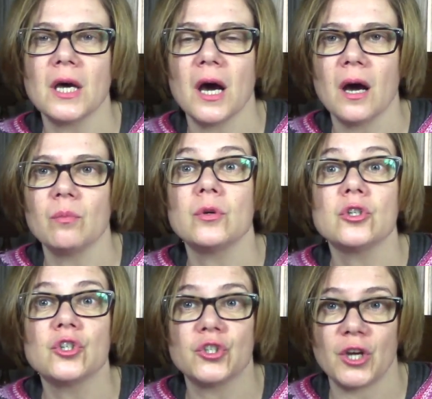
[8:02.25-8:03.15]

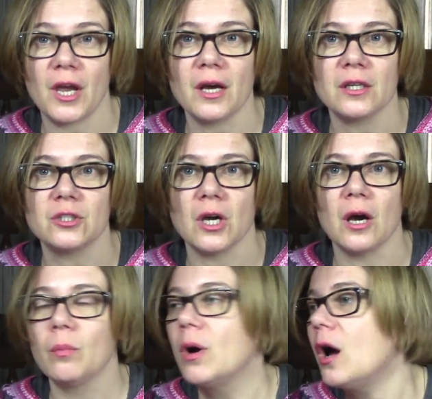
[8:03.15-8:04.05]
them, share
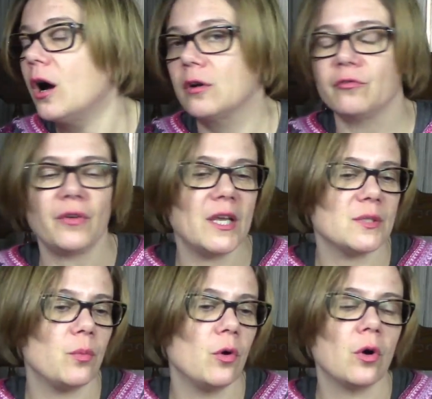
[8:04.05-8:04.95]
them on
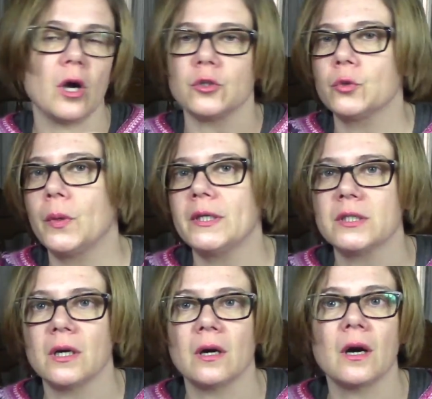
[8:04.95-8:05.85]
Facebook, on
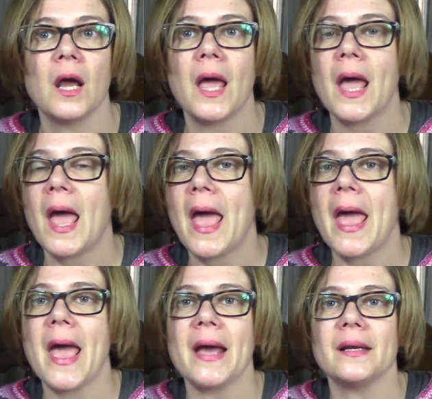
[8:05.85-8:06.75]
Twitter,
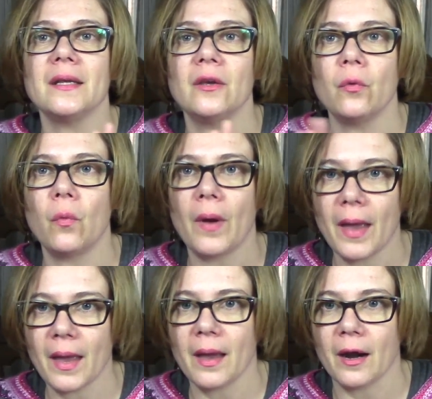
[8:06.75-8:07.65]

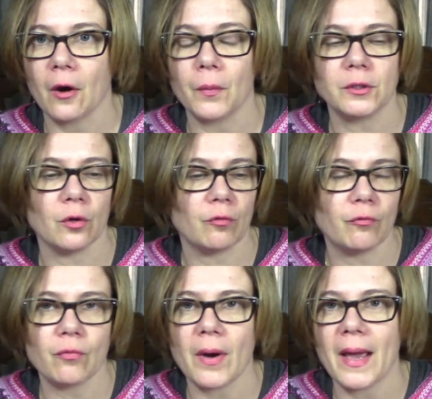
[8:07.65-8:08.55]
anywhere with your
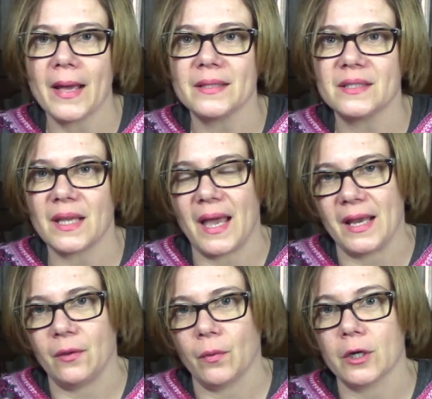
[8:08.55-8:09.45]
friends,
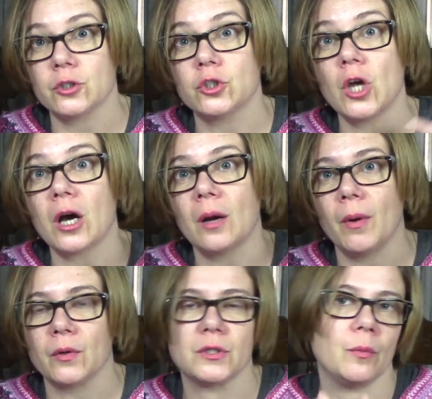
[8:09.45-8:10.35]
anywhere. Talk
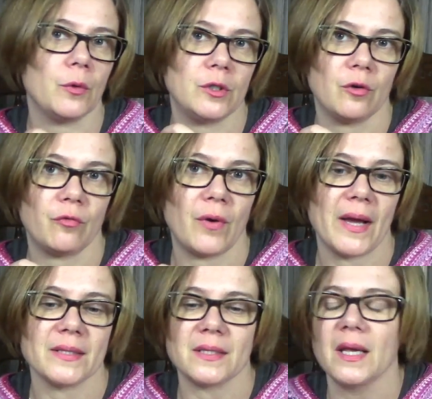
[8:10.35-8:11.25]
about them with your
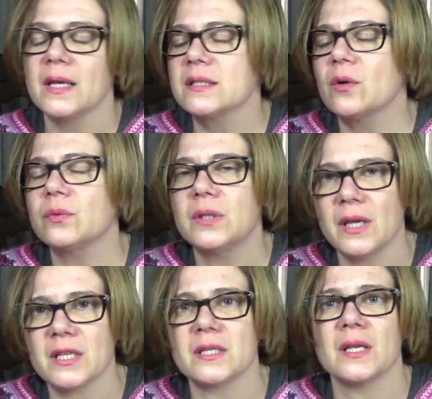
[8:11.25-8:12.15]
friends. So
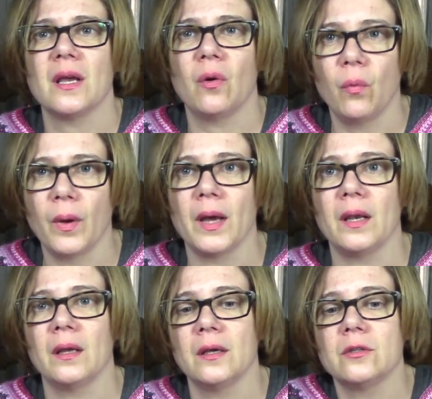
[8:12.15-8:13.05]
this
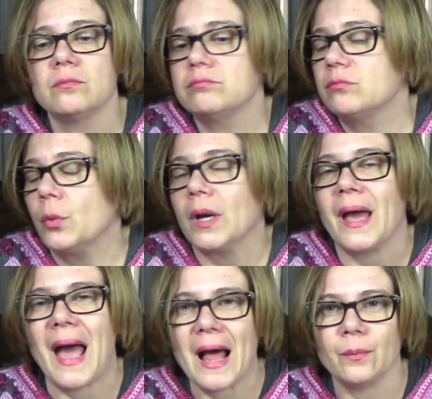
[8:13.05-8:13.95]
will, will
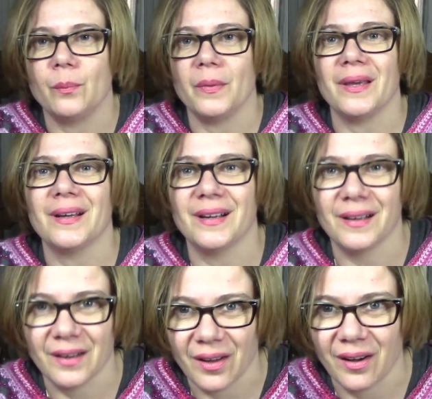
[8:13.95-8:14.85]
help me
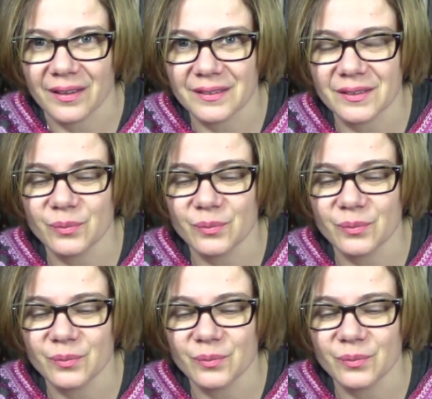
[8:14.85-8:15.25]
a lot.